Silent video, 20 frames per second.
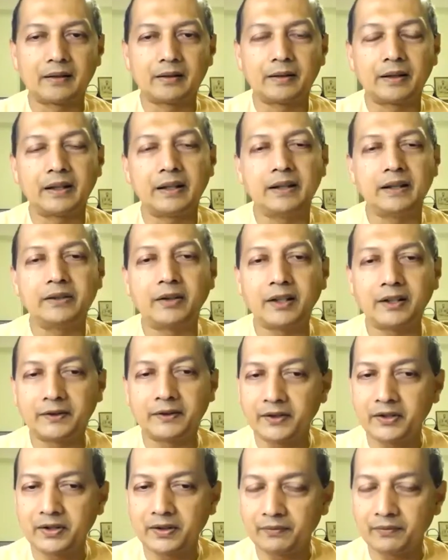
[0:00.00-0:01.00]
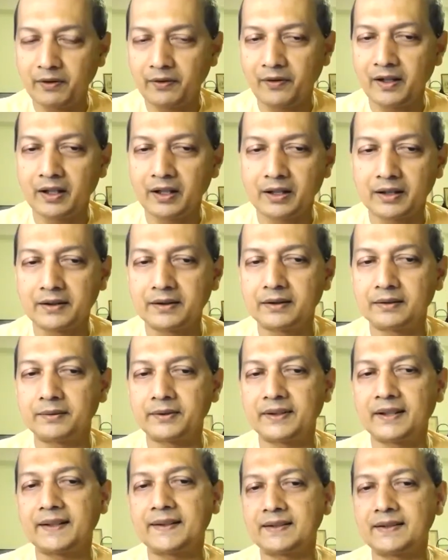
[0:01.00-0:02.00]
In Drigdrishya Viveka,
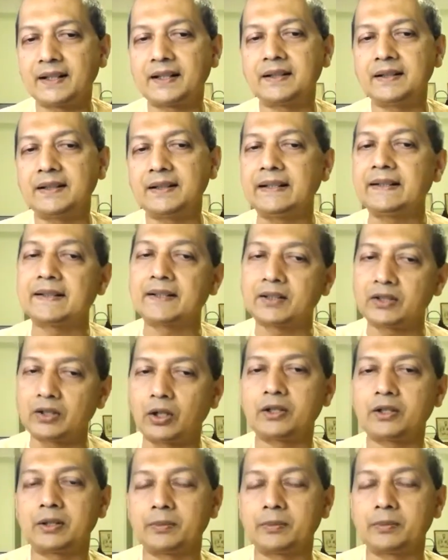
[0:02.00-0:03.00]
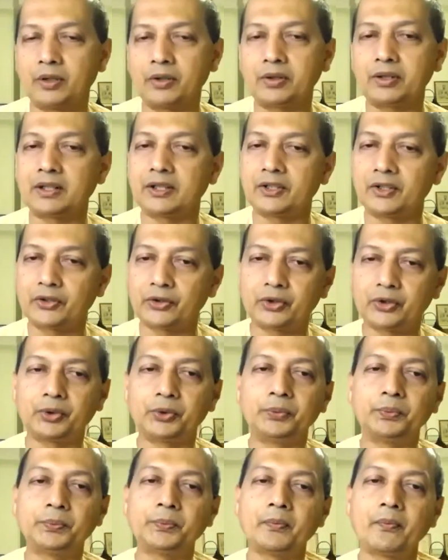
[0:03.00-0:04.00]
6 techniques are talked about, that is
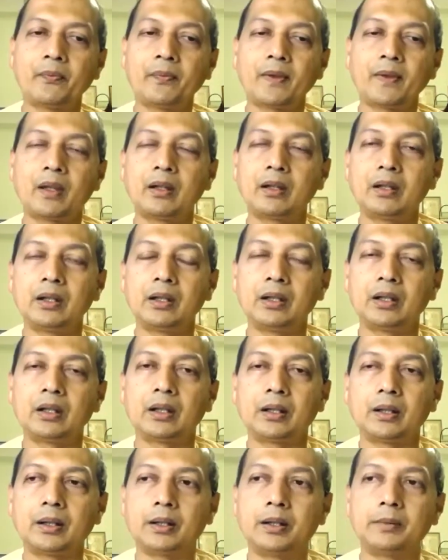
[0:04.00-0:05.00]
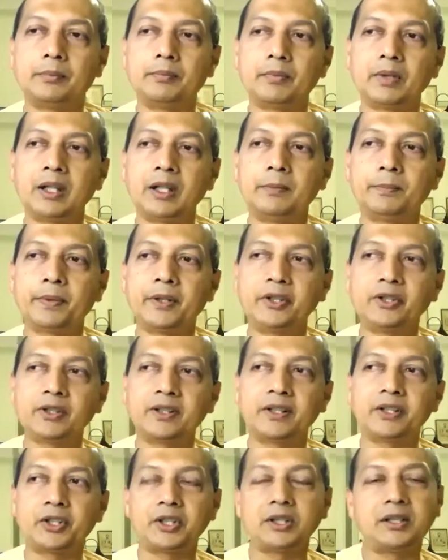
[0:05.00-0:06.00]
true. In
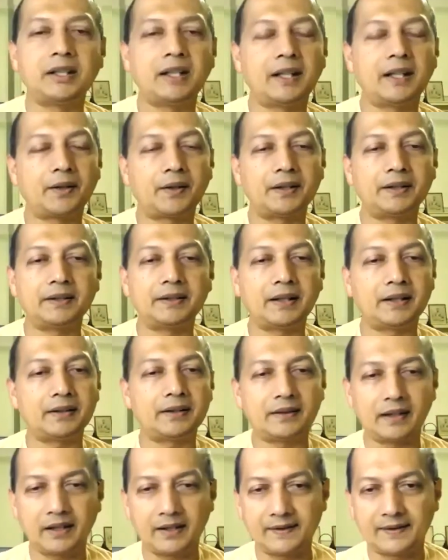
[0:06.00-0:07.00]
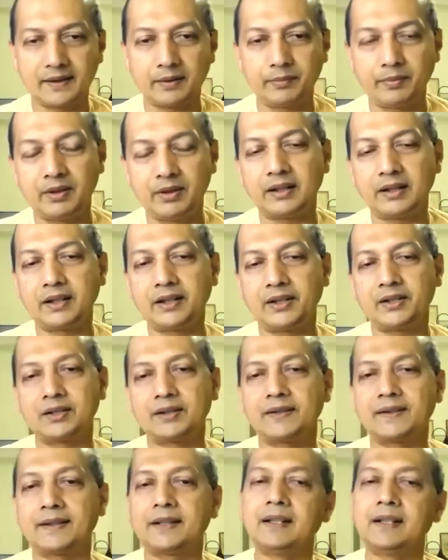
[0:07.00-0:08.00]
Panchadashi, here and there are some
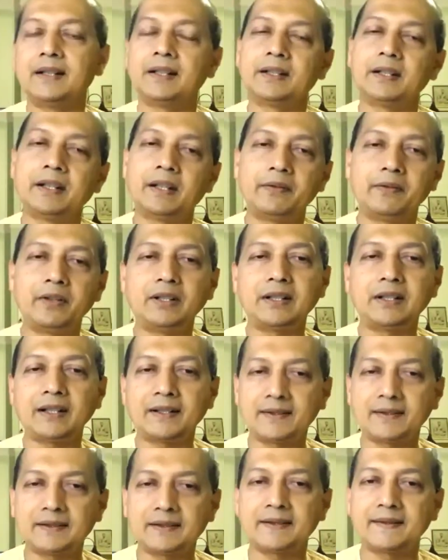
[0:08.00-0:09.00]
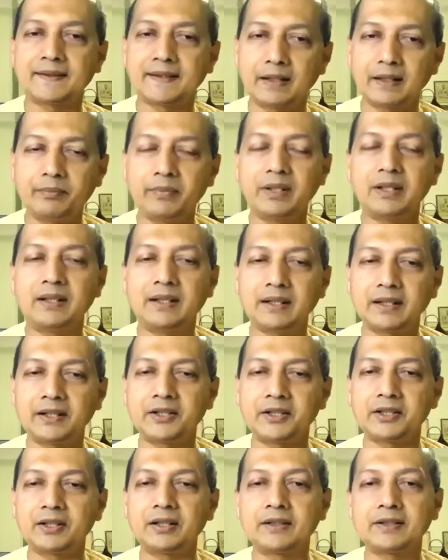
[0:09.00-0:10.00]
indications. Every text, there's some
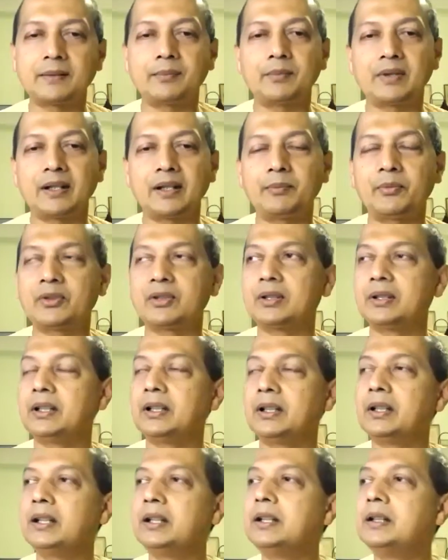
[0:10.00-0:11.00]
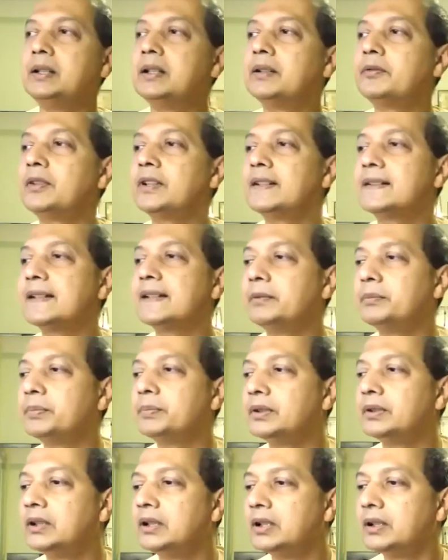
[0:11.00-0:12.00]
indication. Sometimes in for
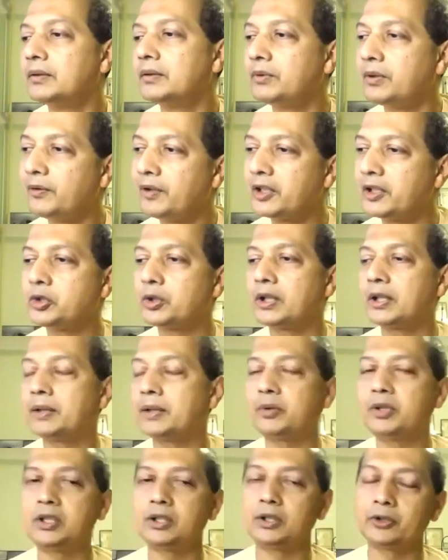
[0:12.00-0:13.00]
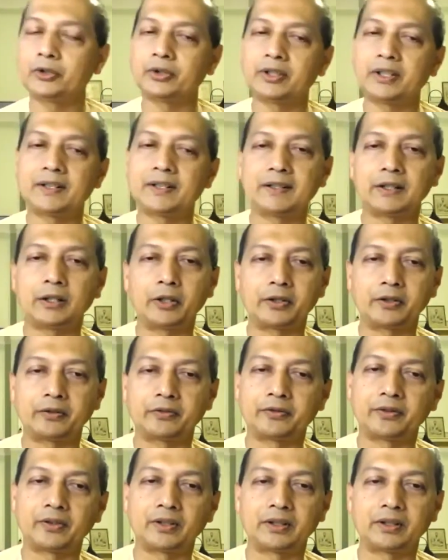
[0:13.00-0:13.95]
example, Vivek Chudamani also, there's a lot of